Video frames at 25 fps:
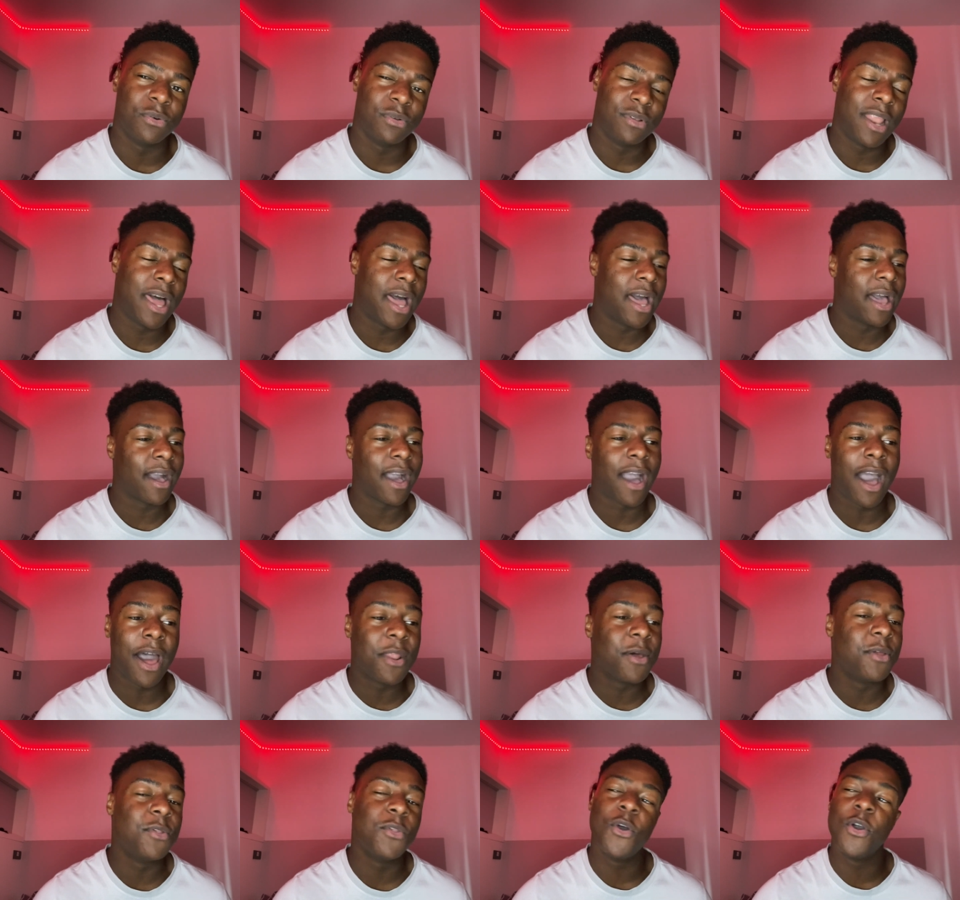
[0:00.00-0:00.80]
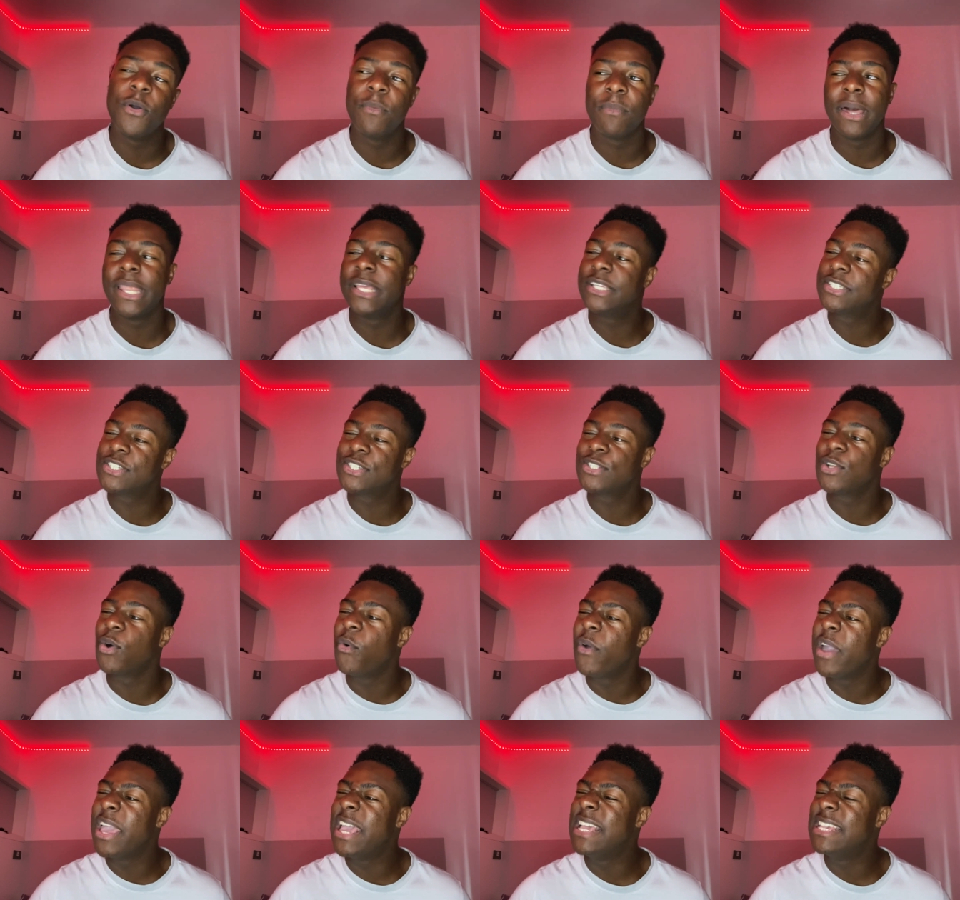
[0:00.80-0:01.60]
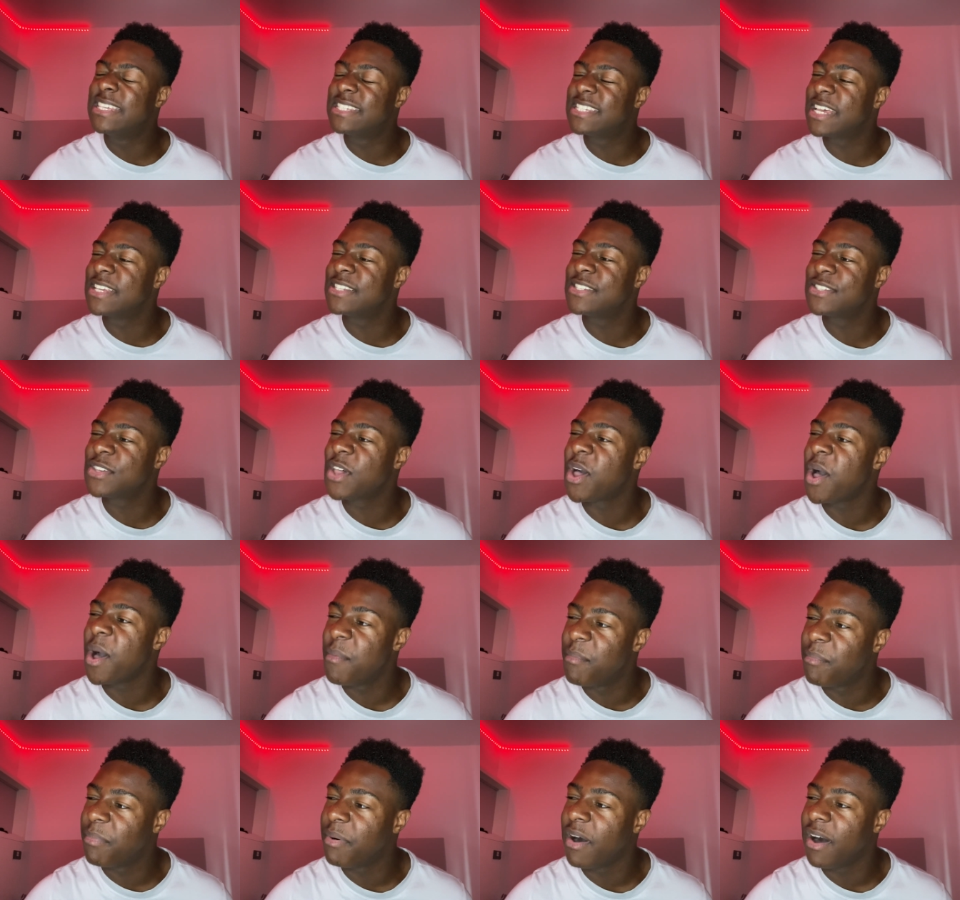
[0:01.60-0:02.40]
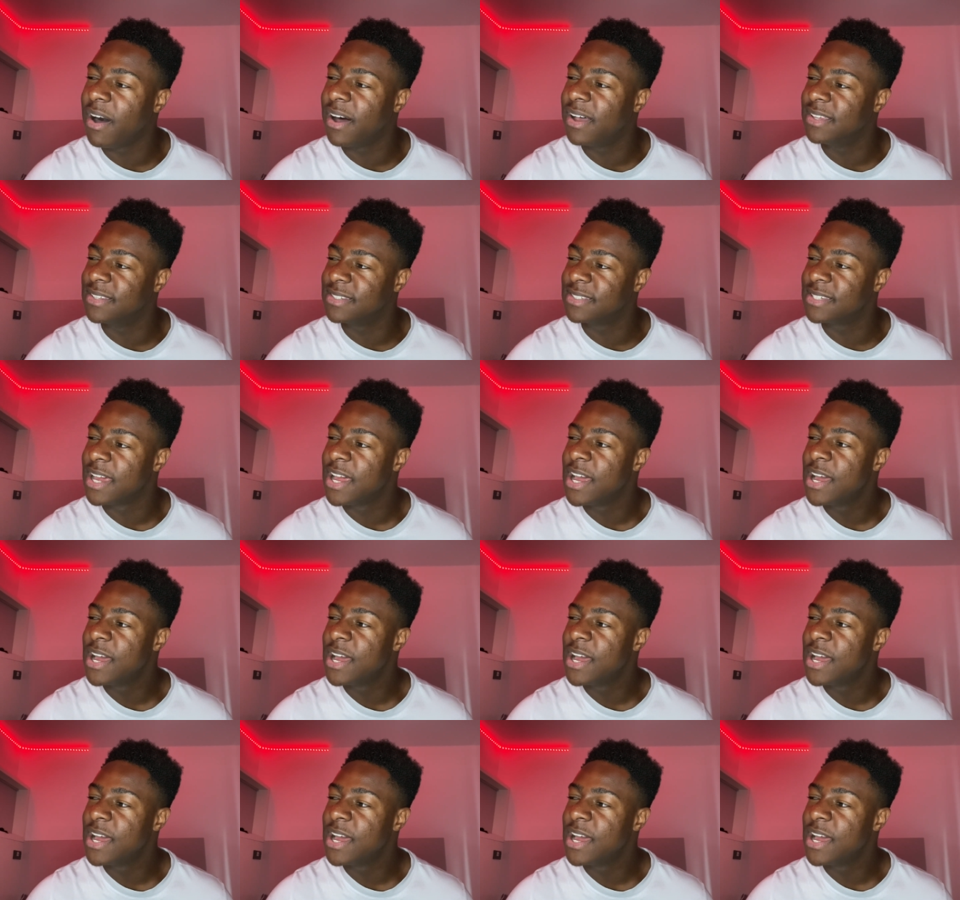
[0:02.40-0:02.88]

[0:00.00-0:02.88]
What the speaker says: Like, I don't know, man. It's just the way he says certain bars